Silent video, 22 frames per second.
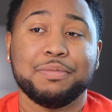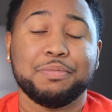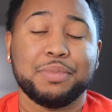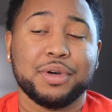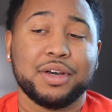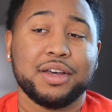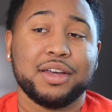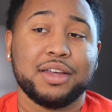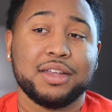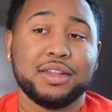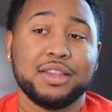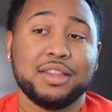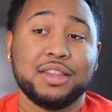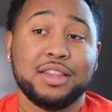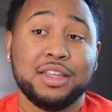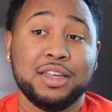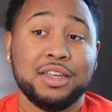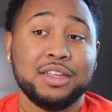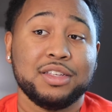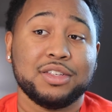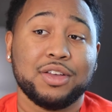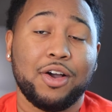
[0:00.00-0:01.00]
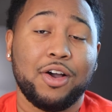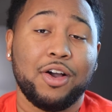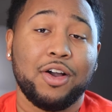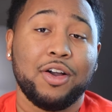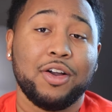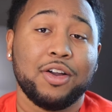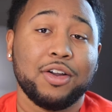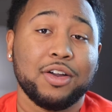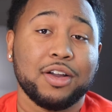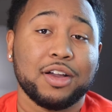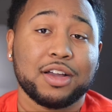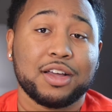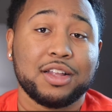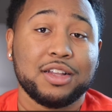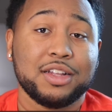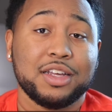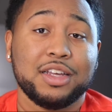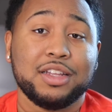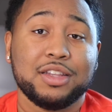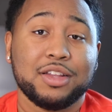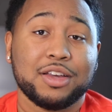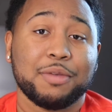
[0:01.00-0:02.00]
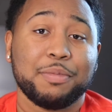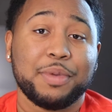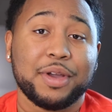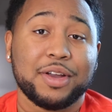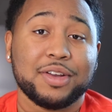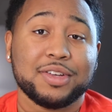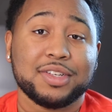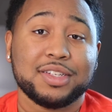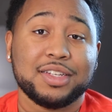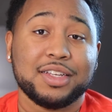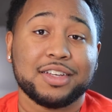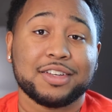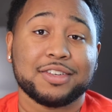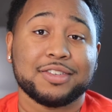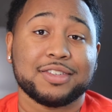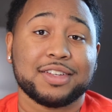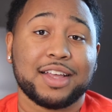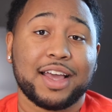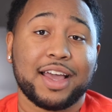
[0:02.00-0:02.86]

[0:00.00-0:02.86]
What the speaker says: but these are a clean looking pair of sneakers.